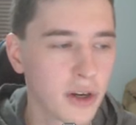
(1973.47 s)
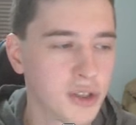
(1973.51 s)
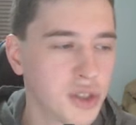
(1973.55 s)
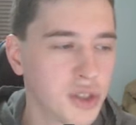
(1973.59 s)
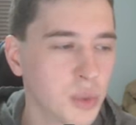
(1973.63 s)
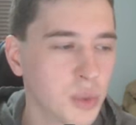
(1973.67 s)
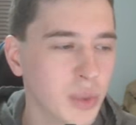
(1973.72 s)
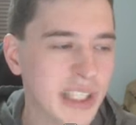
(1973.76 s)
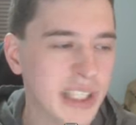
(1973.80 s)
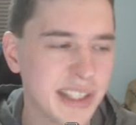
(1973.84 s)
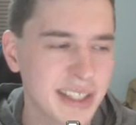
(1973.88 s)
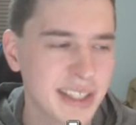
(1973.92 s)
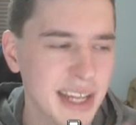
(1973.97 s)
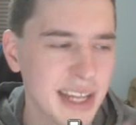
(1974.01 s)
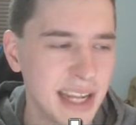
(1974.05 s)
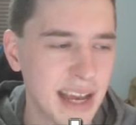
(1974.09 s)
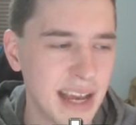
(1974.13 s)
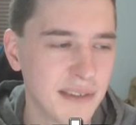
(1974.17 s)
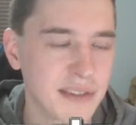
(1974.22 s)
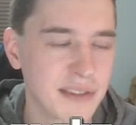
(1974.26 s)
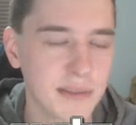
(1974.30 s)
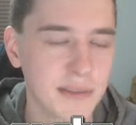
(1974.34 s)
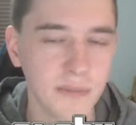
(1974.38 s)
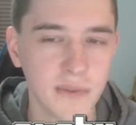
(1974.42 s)
should we just kind of
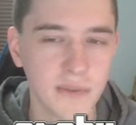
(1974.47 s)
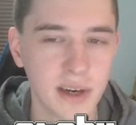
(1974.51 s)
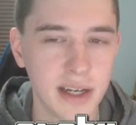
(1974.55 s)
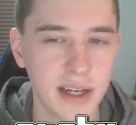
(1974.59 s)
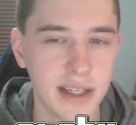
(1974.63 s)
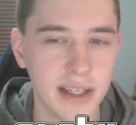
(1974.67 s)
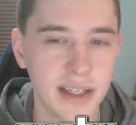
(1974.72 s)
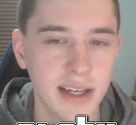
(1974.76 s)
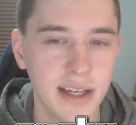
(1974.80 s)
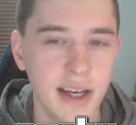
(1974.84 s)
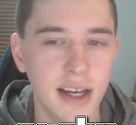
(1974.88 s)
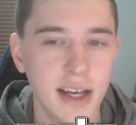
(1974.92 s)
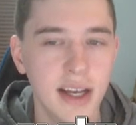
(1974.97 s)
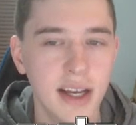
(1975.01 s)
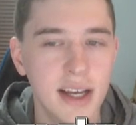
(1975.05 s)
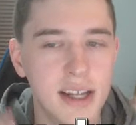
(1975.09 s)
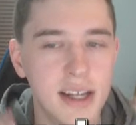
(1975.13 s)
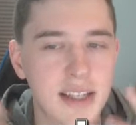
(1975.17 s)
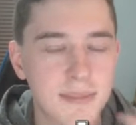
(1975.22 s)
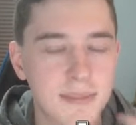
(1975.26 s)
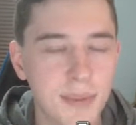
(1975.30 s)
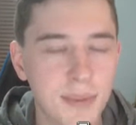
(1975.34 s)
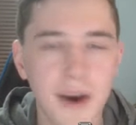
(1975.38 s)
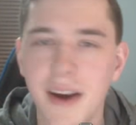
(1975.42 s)
have some fun,
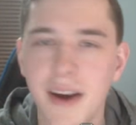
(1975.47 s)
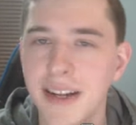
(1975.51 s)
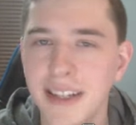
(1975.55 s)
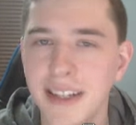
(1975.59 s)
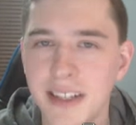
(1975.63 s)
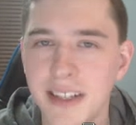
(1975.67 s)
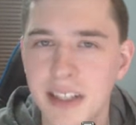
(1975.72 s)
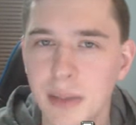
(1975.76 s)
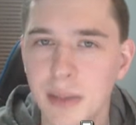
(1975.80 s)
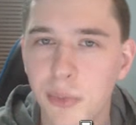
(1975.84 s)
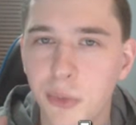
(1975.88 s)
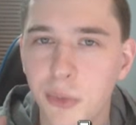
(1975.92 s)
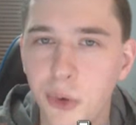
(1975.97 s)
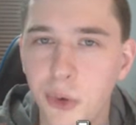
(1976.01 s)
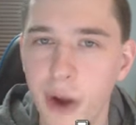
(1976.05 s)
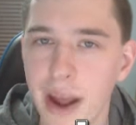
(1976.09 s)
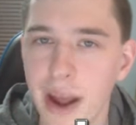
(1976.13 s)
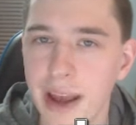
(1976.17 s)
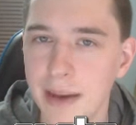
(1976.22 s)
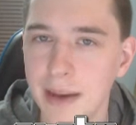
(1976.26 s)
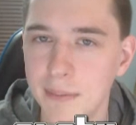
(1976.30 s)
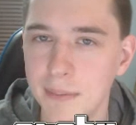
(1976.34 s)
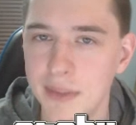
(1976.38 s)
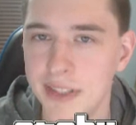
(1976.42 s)
spawn in some
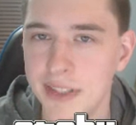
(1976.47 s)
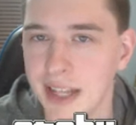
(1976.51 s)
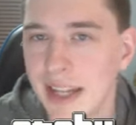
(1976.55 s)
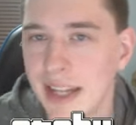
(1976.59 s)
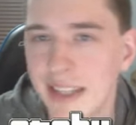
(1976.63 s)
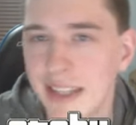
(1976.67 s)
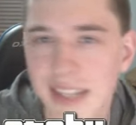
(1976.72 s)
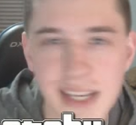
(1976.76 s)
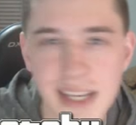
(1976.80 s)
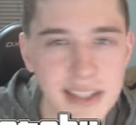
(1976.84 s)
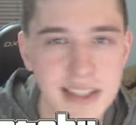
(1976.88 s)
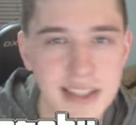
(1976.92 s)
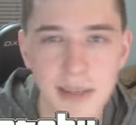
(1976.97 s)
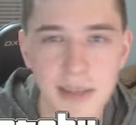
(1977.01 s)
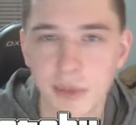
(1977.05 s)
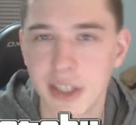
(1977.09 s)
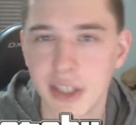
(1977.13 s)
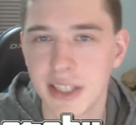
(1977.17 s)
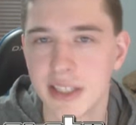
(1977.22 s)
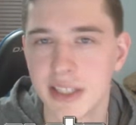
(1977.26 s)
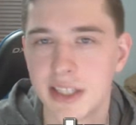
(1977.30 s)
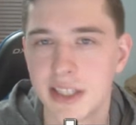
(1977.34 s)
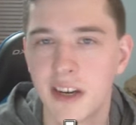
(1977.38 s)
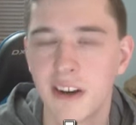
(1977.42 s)
ramps, and take some of
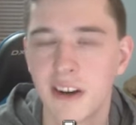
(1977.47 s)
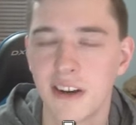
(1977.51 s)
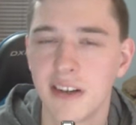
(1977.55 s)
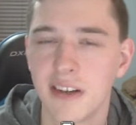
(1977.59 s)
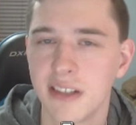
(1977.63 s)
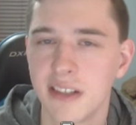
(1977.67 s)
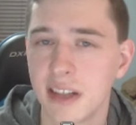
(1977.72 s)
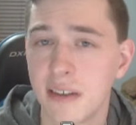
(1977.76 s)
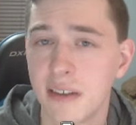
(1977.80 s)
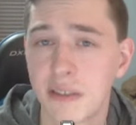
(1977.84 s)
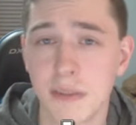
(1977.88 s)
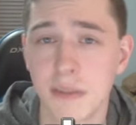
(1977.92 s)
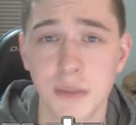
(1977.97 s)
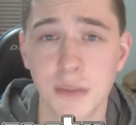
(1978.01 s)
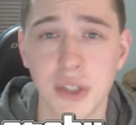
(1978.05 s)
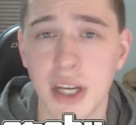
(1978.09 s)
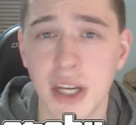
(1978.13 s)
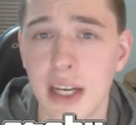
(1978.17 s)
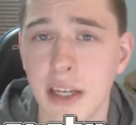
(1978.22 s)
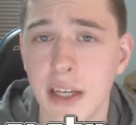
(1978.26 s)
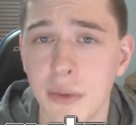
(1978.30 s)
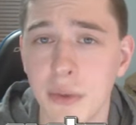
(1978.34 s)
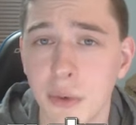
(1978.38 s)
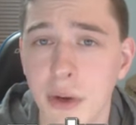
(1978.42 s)
these cars off some
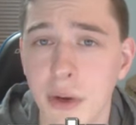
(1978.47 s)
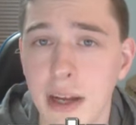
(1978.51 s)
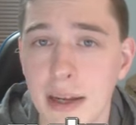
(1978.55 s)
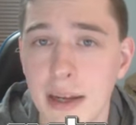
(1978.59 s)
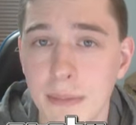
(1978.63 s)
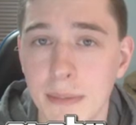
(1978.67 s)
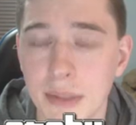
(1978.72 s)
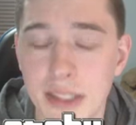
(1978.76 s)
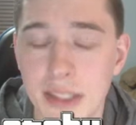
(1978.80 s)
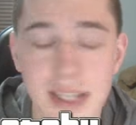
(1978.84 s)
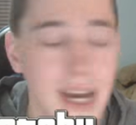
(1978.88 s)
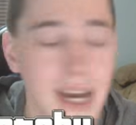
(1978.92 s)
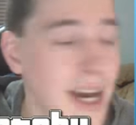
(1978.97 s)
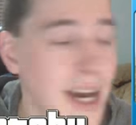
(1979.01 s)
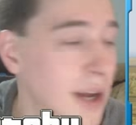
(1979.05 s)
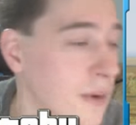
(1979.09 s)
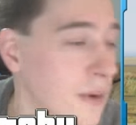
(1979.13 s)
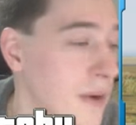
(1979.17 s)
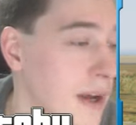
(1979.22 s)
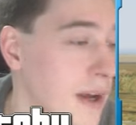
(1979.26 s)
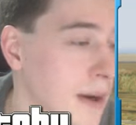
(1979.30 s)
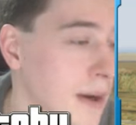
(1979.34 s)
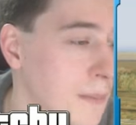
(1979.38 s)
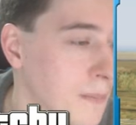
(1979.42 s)
giant ramps? I
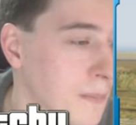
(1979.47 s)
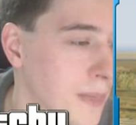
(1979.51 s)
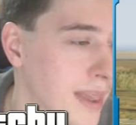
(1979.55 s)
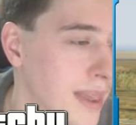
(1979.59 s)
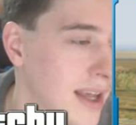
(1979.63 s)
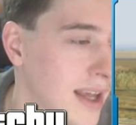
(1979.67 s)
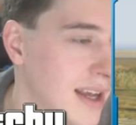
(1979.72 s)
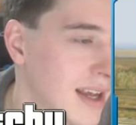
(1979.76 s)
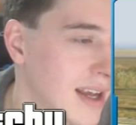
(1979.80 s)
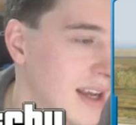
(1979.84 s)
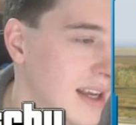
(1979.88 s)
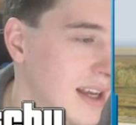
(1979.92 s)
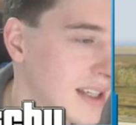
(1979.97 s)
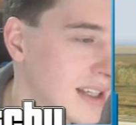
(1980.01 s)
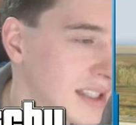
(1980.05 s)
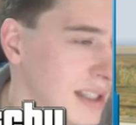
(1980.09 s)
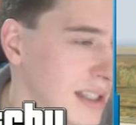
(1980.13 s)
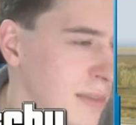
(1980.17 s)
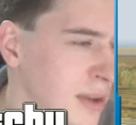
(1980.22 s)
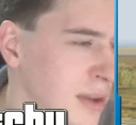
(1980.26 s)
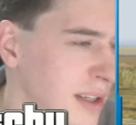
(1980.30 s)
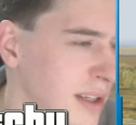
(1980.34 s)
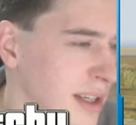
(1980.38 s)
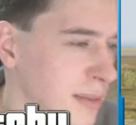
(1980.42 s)
don't know. Because
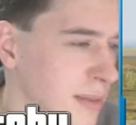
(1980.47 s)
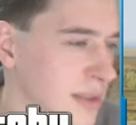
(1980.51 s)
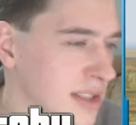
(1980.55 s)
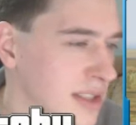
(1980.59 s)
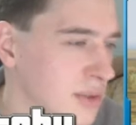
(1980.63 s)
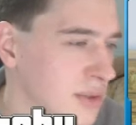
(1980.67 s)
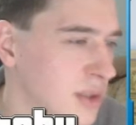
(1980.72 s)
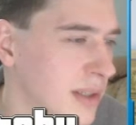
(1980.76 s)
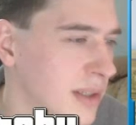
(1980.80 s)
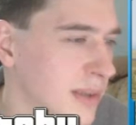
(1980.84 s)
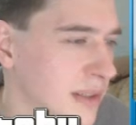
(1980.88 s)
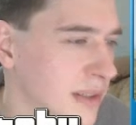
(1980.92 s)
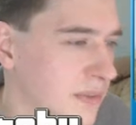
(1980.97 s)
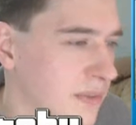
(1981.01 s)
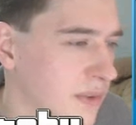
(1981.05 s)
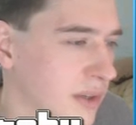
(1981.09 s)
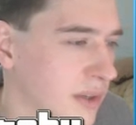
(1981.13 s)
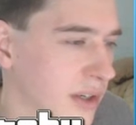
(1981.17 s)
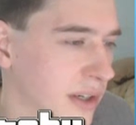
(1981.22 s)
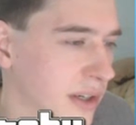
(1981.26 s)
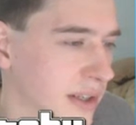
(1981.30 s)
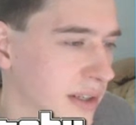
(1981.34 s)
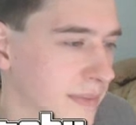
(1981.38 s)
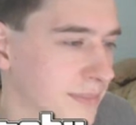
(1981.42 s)
I'm only going to be streaming
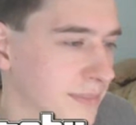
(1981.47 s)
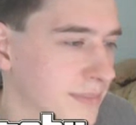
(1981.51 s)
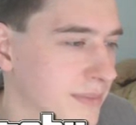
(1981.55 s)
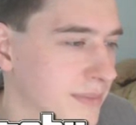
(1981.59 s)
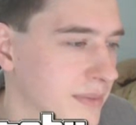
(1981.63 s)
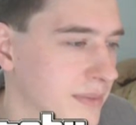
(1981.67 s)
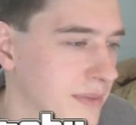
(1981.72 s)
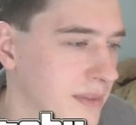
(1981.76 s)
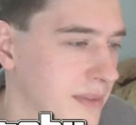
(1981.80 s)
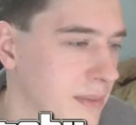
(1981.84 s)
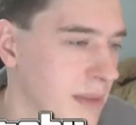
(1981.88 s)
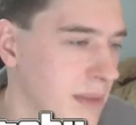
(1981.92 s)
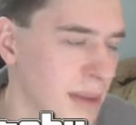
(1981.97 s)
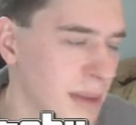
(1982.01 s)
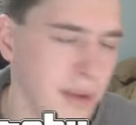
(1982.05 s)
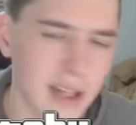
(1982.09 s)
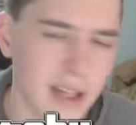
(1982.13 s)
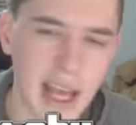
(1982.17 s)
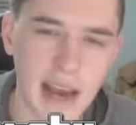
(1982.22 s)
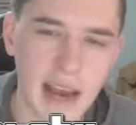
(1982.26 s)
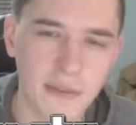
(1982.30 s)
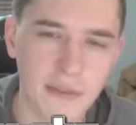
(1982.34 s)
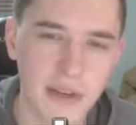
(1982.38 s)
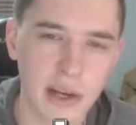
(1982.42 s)
for maybe a
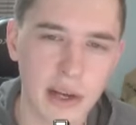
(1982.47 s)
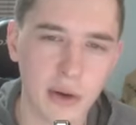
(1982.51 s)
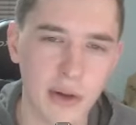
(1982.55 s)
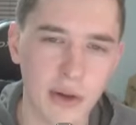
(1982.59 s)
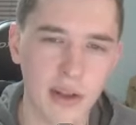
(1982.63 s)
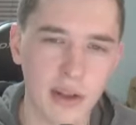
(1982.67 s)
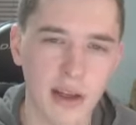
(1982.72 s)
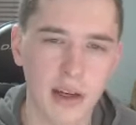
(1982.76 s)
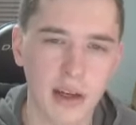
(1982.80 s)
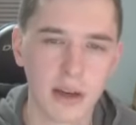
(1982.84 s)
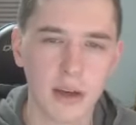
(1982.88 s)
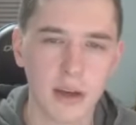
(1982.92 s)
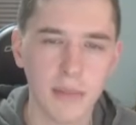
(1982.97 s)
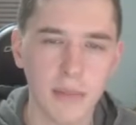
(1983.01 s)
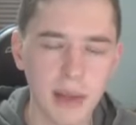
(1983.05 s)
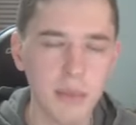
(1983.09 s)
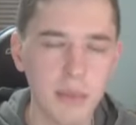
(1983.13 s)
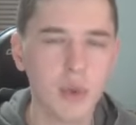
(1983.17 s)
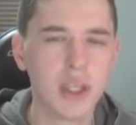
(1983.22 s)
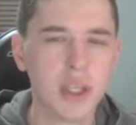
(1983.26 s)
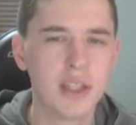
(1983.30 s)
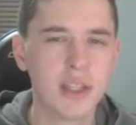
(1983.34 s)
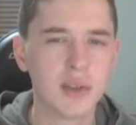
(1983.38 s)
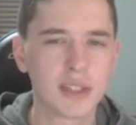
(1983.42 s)
half an hour longer. Maybe
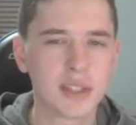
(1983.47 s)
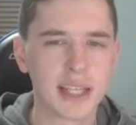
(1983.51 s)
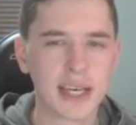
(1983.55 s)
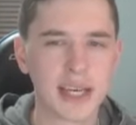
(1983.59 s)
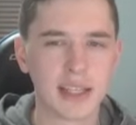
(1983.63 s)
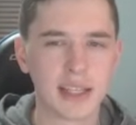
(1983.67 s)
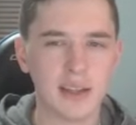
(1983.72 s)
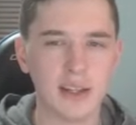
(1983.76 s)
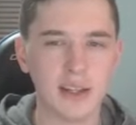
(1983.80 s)
we could do a second